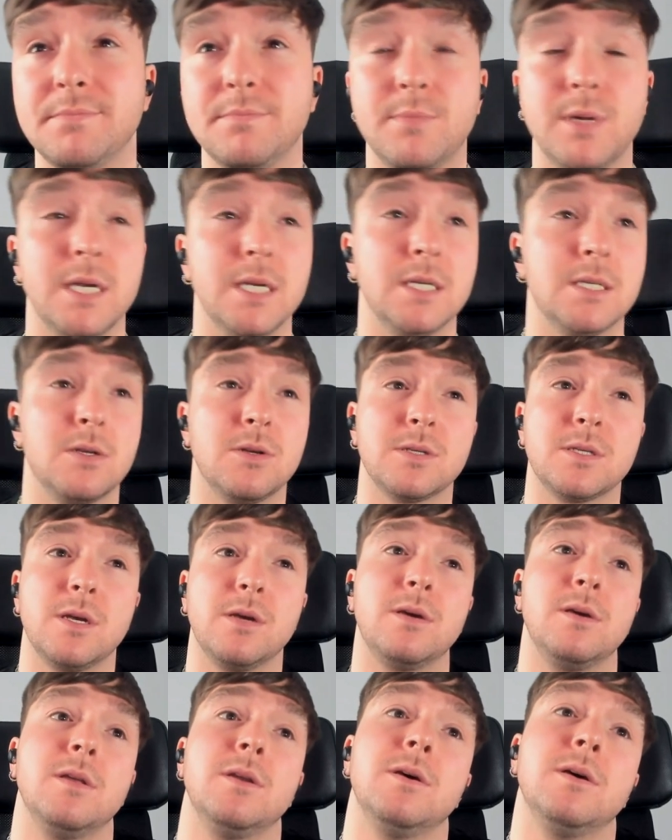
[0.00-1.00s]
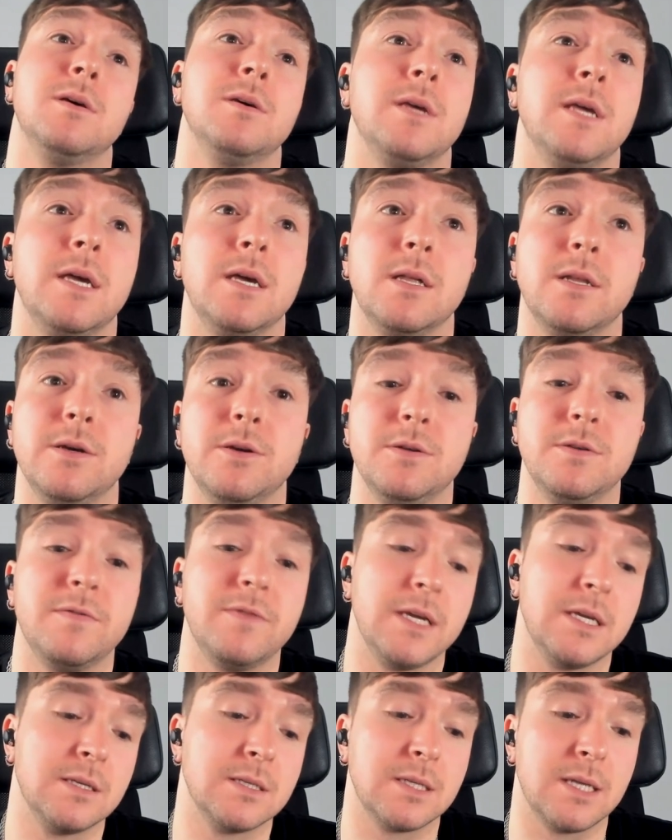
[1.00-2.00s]
but it's also going to include
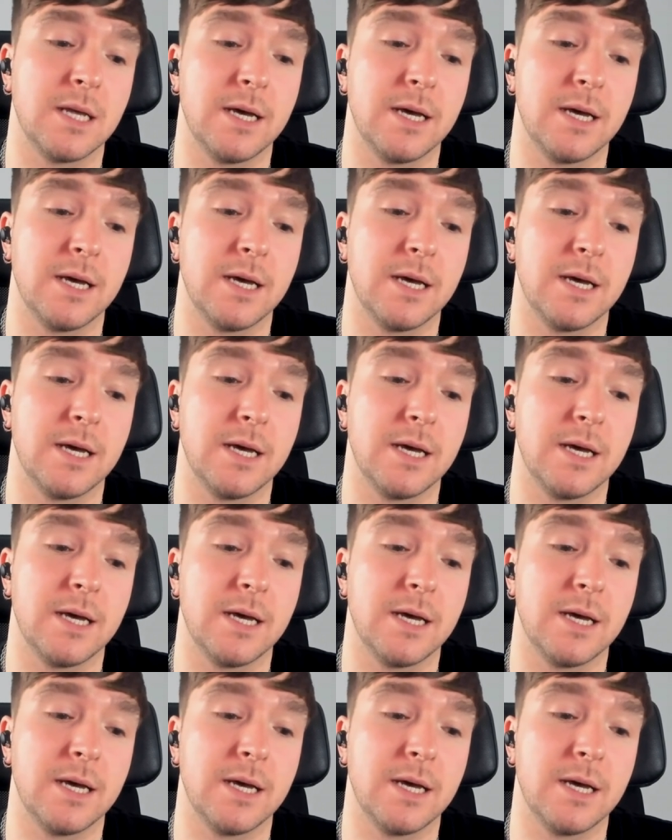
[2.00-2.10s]
things